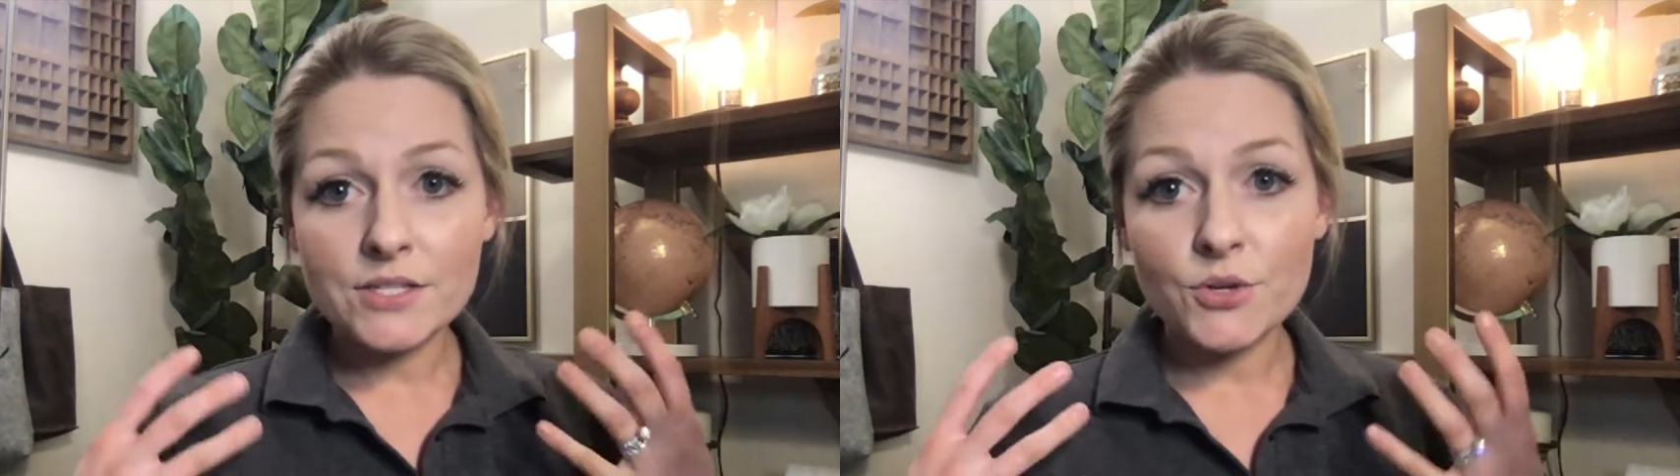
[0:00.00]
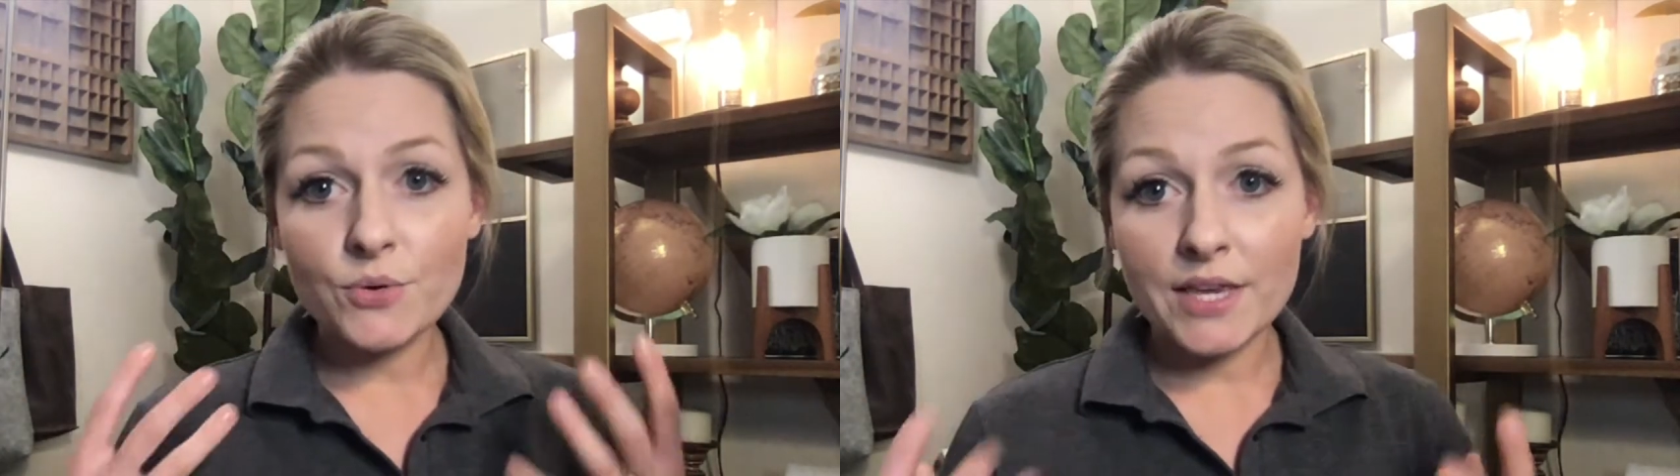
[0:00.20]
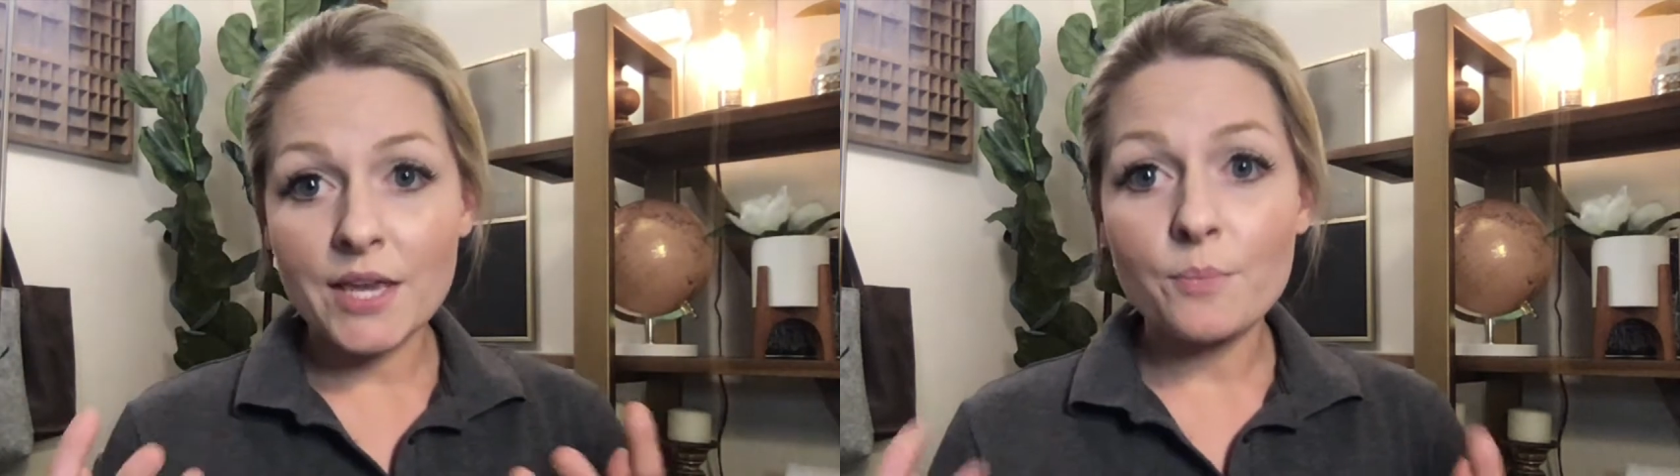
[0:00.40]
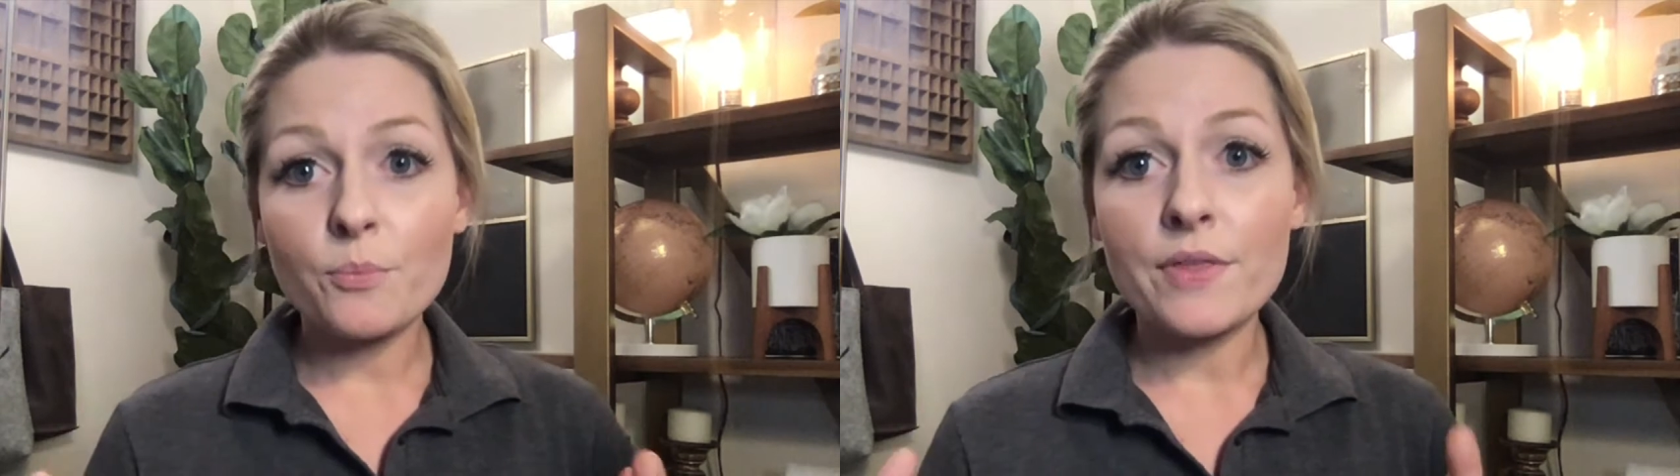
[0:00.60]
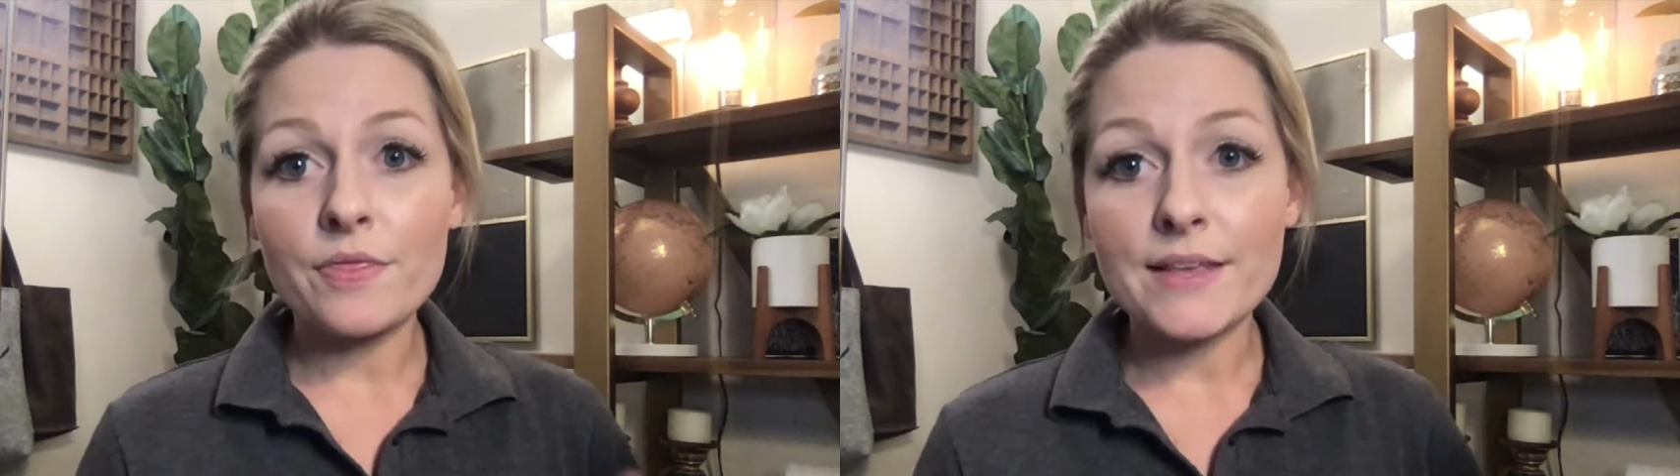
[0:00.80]
to keep
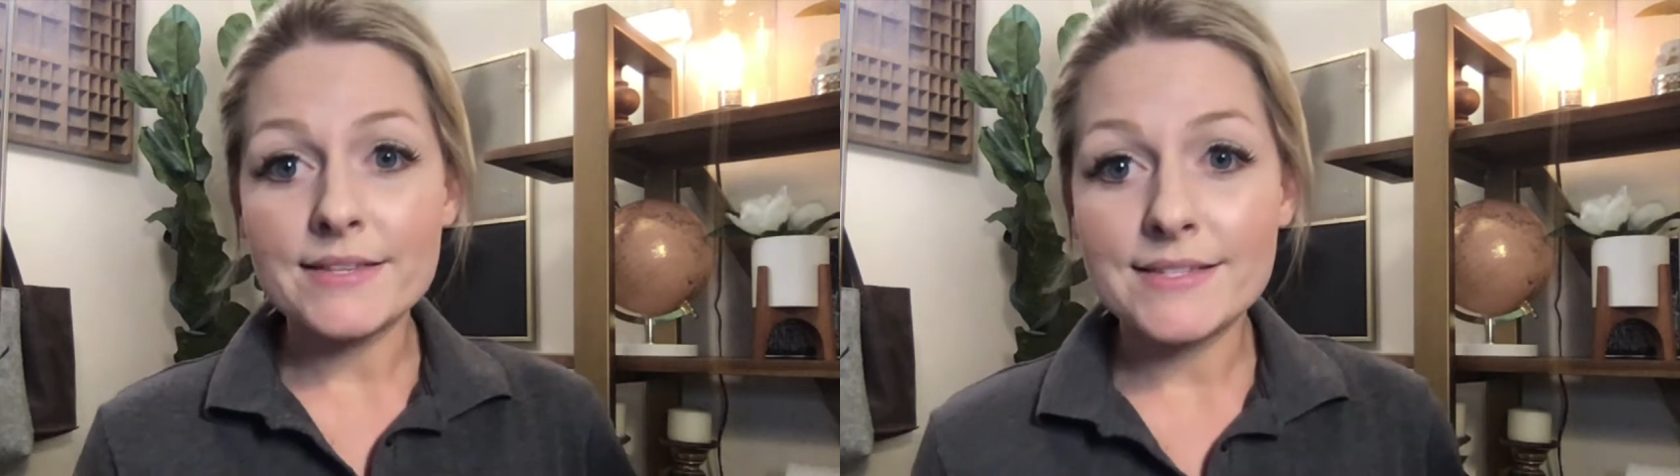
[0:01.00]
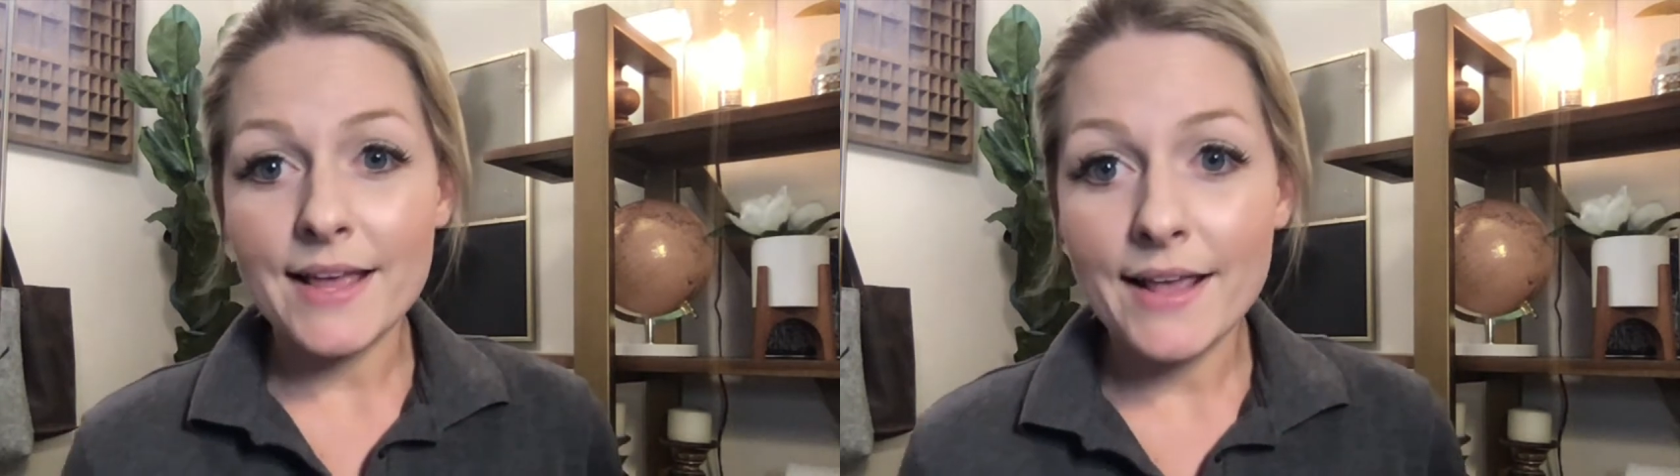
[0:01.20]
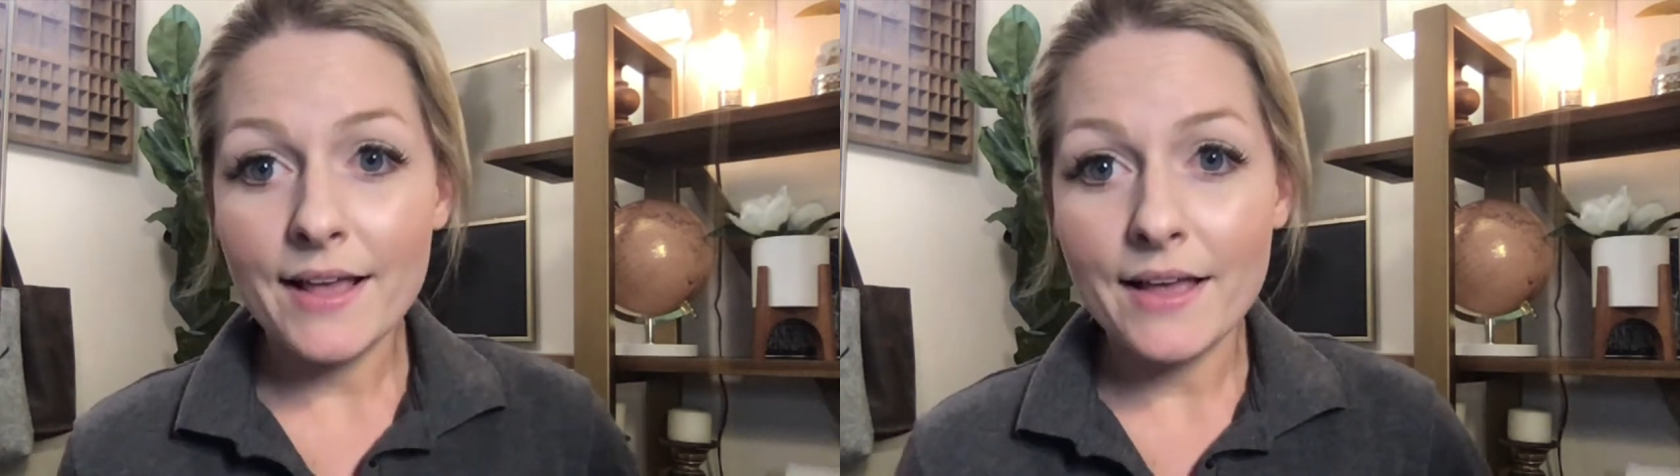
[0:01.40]
with this setting,